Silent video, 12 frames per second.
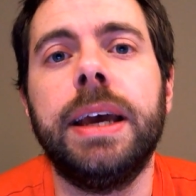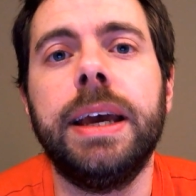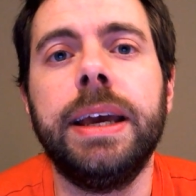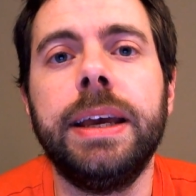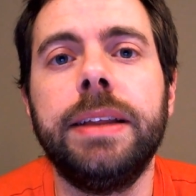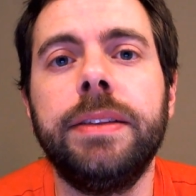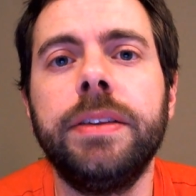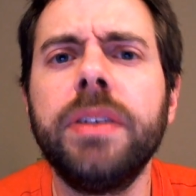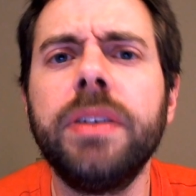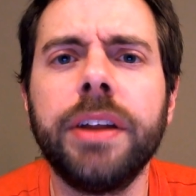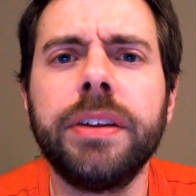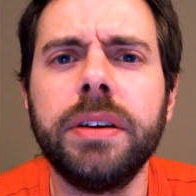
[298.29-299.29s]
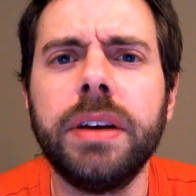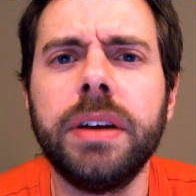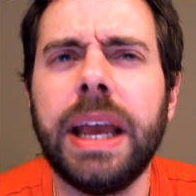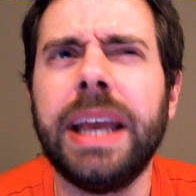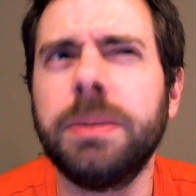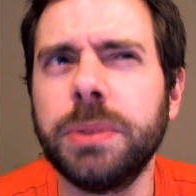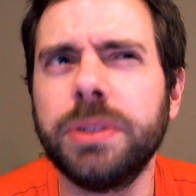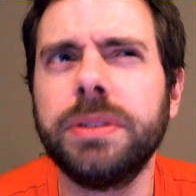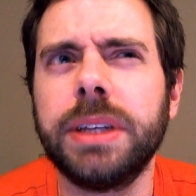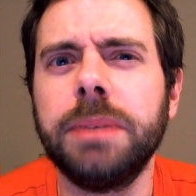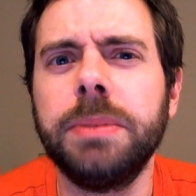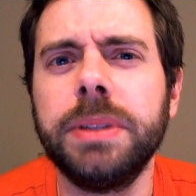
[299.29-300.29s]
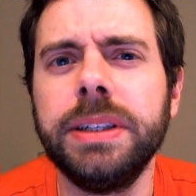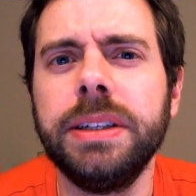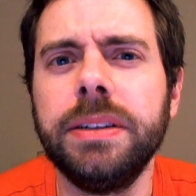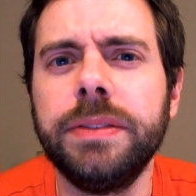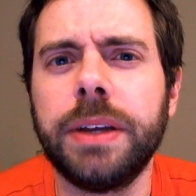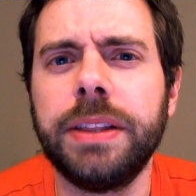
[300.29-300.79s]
And there are other animals, I believe.